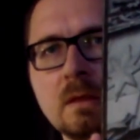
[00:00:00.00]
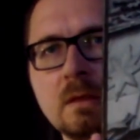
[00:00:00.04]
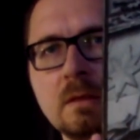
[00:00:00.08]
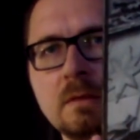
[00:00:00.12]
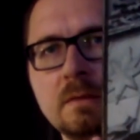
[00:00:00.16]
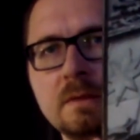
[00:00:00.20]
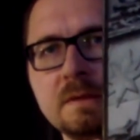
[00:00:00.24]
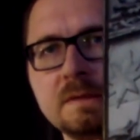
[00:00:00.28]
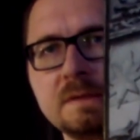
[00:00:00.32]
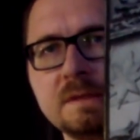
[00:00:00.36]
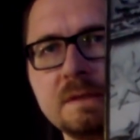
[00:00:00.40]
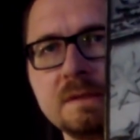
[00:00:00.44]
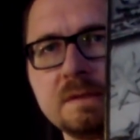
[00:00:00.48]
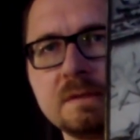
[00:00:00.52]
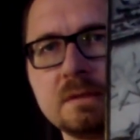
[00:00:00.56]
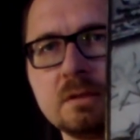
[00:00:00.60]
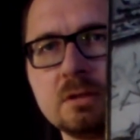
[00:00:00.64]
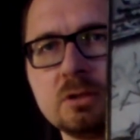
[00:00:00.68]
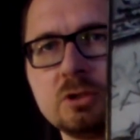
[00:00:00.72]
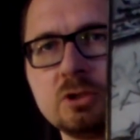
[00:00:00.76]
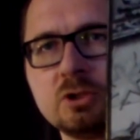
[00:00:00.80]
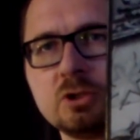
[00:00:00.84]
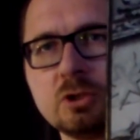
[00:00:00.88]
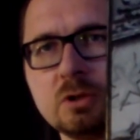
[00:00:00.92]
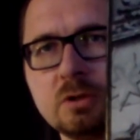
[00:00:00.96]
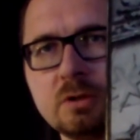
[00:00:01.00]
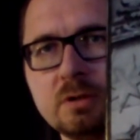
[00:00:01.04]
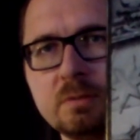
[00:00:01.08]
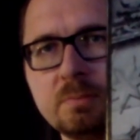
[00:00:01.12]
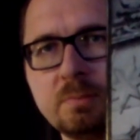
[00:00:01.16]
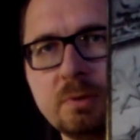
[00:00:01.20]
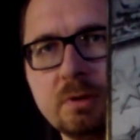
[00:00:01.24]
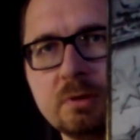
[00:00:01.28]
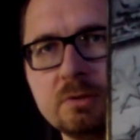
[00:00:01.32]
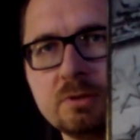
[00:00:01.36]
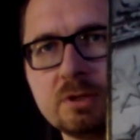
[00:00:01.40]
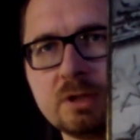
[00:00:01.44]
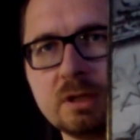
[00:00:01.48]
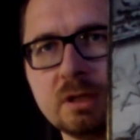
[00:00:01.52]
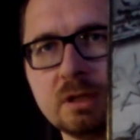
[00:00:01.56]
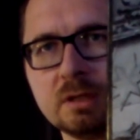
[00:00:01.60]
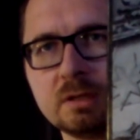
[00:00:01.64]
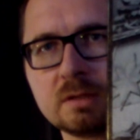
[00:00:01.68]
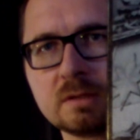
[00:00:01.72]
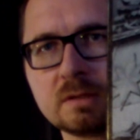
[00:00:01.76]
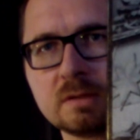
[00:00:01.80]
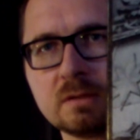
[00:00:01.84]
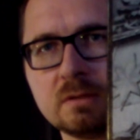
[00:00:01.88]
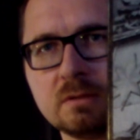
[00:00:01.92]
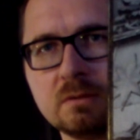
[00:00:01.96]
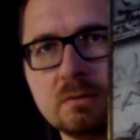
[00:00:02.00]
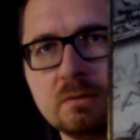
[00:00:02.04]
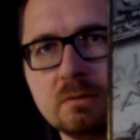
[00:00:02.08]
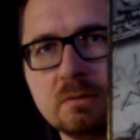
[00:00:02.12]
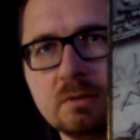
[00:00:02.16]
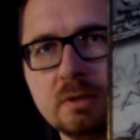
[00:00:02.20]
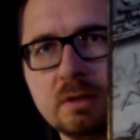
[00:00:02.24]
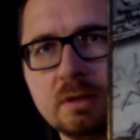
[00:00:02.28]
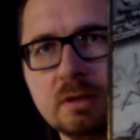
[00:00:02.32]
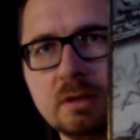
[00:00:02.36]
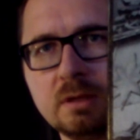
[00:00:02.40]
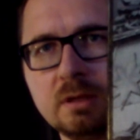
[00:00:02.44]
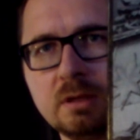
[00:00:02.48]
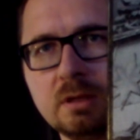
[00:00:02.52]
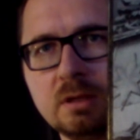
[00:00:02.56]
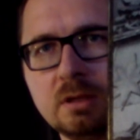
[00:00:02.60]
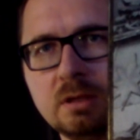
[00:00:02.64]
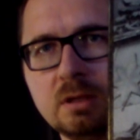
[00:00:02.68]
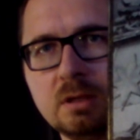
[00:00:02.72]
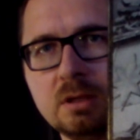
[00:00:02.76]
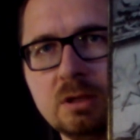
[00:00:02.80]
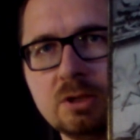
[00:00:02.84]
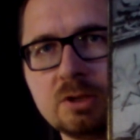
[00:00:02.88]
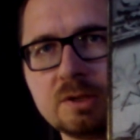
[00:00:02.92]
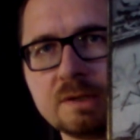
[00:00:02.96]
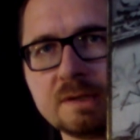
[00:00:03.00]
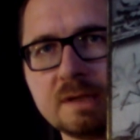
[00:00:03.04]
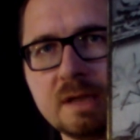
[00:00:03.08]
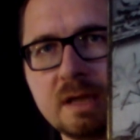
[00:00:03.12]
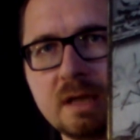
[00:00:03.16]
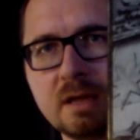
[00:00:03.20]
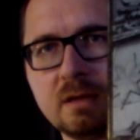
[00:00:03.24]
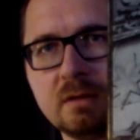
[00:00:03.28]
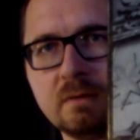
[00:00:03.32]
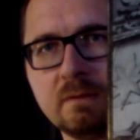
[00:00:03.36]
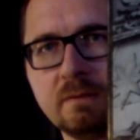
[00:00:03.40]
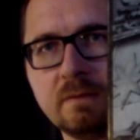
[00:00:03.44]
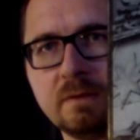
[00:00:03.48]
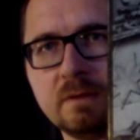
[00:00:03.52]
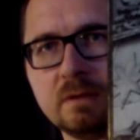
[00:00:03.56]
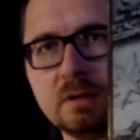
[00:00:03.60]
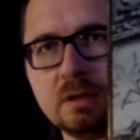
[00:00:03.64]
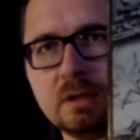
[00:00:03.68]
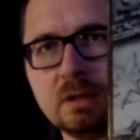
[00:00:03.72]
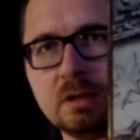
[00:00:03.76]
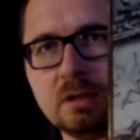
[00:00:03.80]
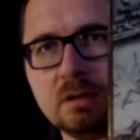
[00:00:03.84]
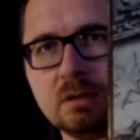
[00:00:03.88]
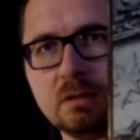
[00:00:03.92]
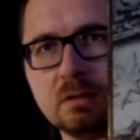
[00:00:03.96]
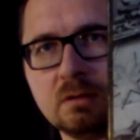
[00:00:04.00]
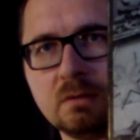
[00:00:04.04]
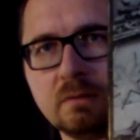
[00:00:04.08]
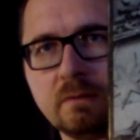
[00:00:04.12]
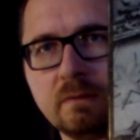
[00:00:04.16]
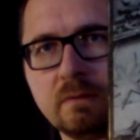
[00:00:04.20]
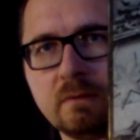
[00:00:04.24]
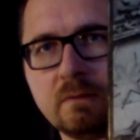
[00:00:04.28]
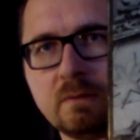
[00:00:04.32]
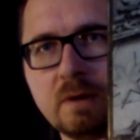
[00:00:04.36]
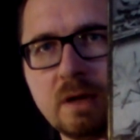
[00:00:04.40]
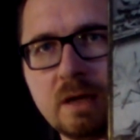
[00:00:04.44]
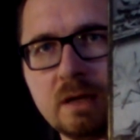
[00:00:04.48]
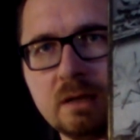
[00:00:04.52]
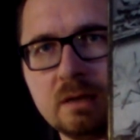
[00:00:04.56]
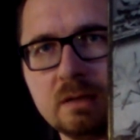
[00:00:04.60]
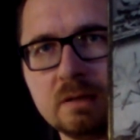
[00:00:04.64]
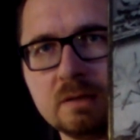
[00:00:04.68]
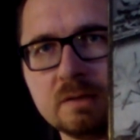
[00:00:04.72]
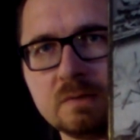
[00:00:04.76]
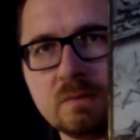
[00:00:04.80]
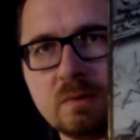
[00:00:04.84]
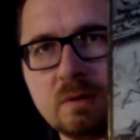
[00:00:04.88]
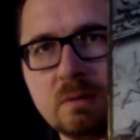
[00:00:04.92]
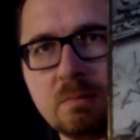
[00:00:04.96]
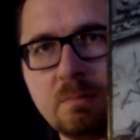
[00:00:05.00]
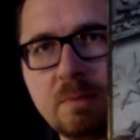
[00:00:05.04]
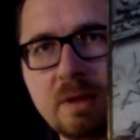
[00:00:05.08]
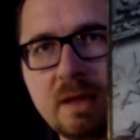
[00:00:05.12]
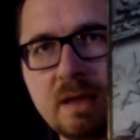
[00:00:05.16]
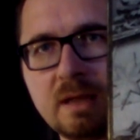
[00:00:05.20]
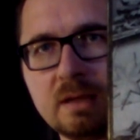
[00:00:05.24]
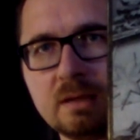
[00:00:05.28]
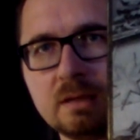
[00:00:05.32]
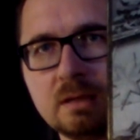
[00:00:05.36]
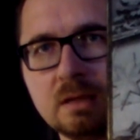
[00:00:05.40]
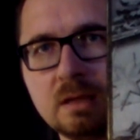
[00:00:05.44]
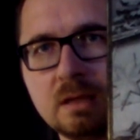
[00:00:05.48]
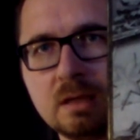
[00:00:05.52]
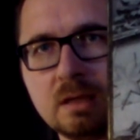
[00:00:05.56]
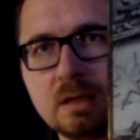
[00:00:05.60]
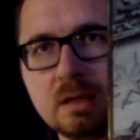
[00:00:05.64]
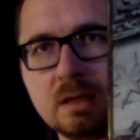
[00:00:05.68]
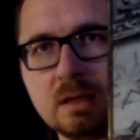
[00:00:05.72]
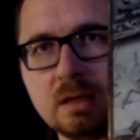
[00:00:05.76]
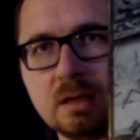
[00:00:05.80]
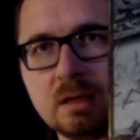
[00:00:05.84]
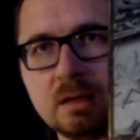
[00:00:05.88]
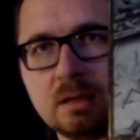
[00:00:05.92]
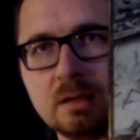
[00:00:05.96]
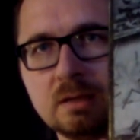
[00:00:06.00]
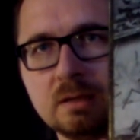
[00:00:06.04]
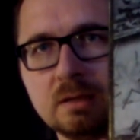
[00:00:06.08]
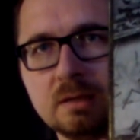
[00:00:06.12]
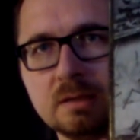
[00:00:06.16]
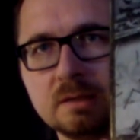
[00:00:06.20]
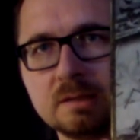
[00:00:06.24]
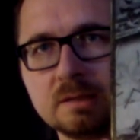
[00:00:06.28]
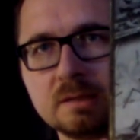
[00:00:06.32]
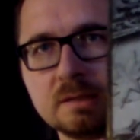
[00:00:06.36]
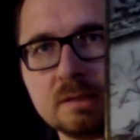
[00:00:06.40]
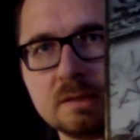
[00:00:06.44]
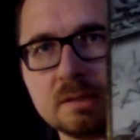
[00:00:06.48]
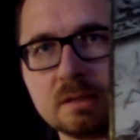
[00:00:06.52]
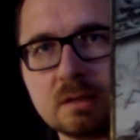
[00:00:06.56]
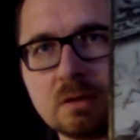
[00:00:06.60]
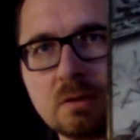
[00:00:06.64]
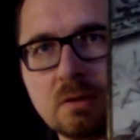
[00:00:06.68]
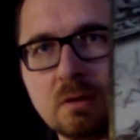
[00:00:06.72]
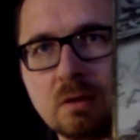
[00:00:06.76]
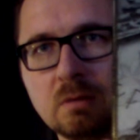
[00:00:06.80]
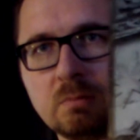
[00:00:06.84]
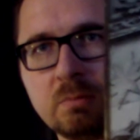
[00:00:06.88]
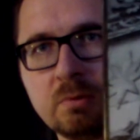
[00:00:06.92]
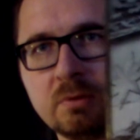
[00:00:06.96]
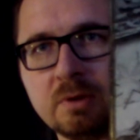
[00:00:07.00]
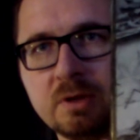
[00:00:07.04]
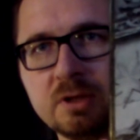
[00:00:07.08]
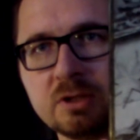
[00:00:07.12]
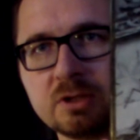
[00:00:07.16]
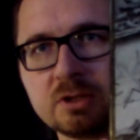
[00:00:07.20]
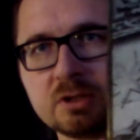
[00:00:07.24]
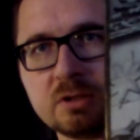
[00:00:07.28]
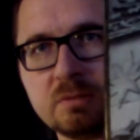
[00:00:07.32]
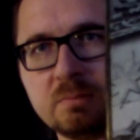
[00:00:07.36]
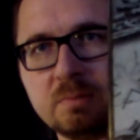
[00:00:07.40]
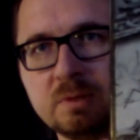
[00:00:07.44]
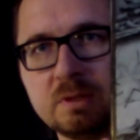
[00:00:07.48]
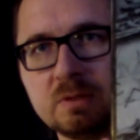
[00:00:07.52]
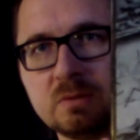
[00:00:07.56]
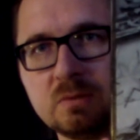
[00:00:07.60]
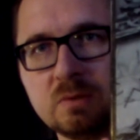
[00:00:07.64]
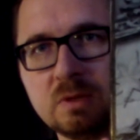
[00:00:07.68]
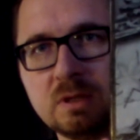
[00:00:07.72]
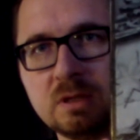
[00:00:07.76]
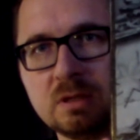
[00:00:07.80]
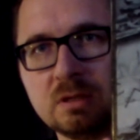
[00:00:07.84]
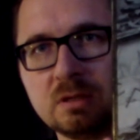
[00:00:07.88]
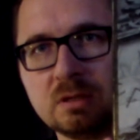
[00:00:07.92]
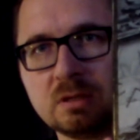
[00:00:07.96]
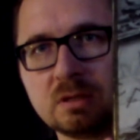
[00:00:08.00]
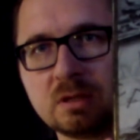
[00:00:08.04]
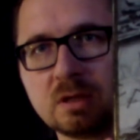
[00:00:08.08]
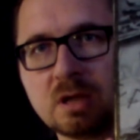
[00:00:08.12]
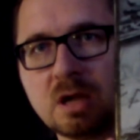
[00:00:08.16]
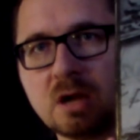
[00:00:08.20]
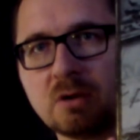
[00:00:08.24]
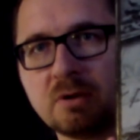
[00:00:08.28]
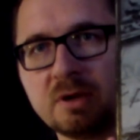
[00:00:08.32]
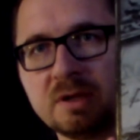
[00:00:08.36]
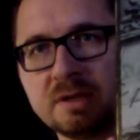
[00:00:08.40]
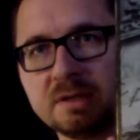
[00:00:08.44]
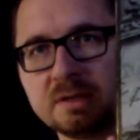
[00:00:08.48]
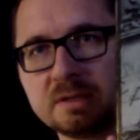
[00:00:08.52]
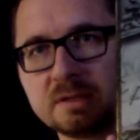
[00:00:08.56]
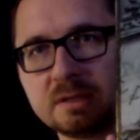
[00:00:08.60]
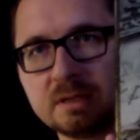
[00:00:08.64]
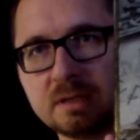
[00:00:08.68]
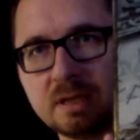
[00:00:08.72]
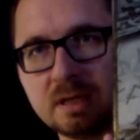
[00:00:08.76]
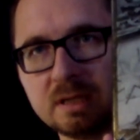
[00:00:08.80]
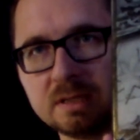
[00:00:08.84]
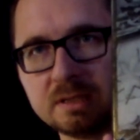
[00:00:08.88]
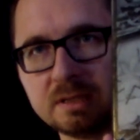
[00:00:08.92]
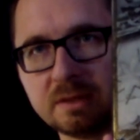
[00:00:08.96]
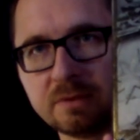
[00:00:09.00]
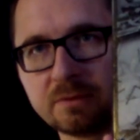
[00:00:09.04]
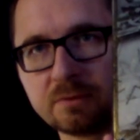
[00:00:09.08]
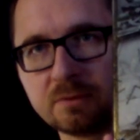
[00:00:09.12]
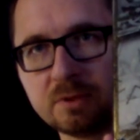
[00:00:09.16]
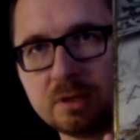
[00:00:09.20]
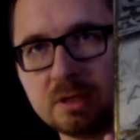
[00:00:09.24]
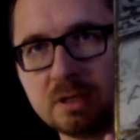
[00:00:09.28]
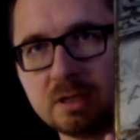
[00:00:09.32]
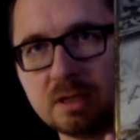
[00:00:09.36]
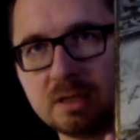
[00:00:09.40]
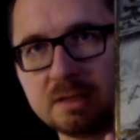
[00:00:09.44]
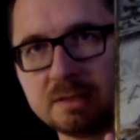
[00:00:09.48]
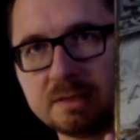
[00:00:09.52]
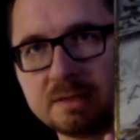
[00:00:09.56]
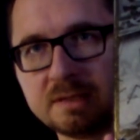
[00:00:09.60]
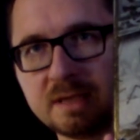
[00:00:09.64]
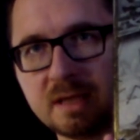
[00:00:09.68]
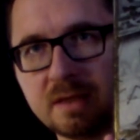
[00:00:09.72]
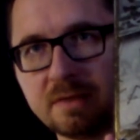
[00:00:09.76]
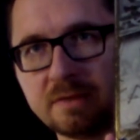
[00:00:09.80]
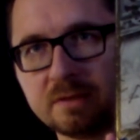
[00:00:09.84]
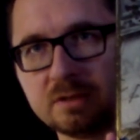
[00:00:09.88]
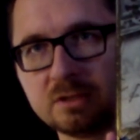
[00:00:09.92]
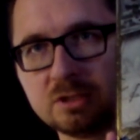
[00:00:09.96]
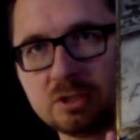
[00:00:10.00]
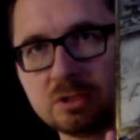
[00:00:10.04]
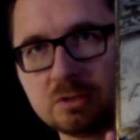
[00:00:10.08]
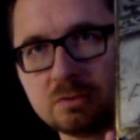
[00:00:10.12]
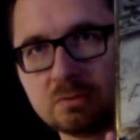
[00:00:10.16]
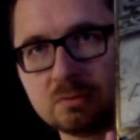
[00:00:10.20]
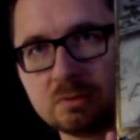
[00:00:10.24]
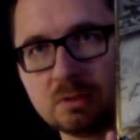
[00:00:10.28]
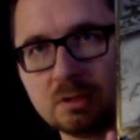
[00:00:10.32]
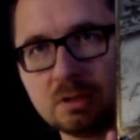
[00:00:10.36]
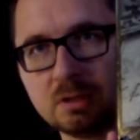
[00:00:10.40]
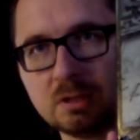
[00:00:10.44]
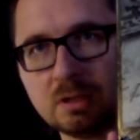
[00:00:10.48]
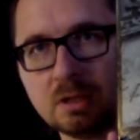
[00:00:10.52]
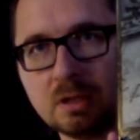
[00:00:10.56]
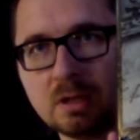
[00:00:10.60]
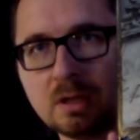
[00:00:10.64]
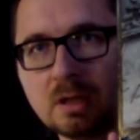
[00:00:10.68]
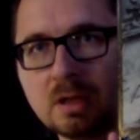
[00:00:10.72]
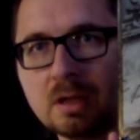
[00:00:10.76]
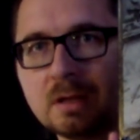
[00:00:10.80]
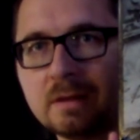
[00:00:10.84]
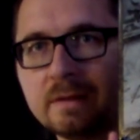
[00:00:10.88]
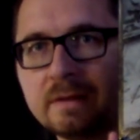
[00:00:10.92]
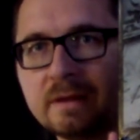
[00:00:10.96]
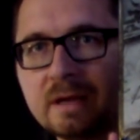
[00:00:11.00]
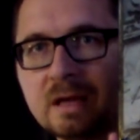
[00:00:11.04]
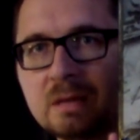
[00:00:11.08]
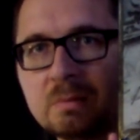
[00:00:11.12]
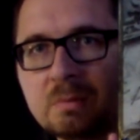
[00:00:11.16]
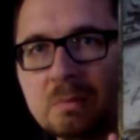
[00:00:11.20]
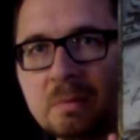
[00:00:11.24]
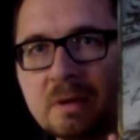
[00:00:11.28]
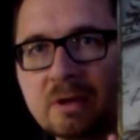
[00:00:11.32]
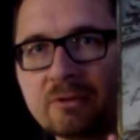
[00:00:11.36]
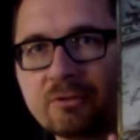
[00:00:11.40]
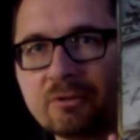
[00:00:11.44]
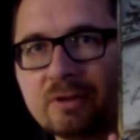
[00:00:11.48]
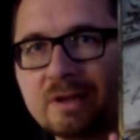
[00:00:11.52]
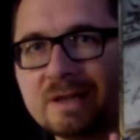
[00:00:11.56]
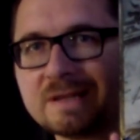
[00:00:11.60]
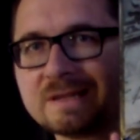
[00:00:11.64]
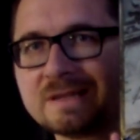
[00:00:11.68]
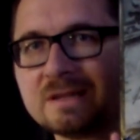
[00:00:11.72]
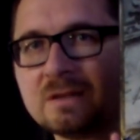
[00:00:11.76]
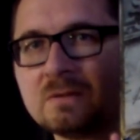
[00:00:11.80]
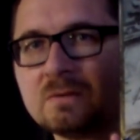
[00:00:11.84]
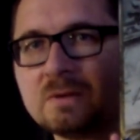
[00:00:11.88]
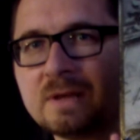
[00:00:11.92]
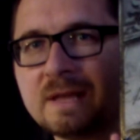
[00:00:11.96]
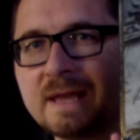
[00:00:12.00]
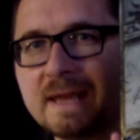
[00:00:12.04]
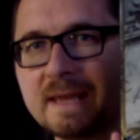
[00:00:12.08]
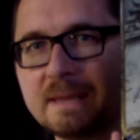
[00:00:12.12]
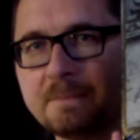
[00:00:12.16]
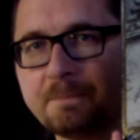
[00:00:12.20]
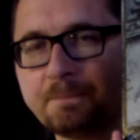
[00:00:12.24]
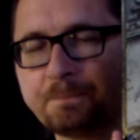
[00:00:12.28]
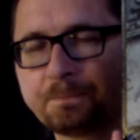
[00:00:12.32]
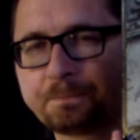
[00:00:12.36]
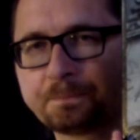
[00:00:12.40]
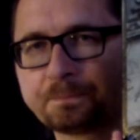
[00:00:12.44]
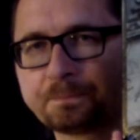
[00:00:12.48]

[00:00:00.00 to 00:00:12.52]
This is a joint project, so each side of the vinyl is one band. It is a collaboration between Current 93 and Death in June. The album actually has no name,